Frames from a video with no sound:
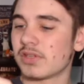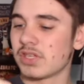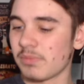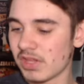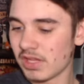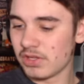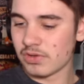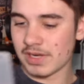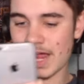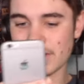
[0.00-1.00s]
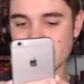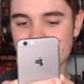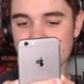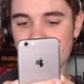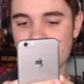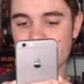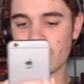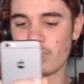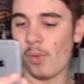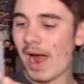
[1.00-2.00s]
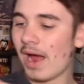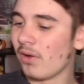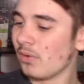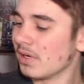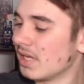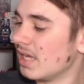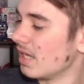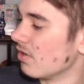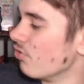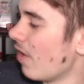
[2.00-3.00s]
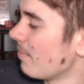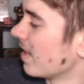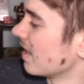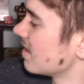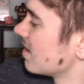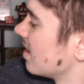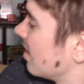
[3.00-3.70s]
something that you can actually get while getting remnant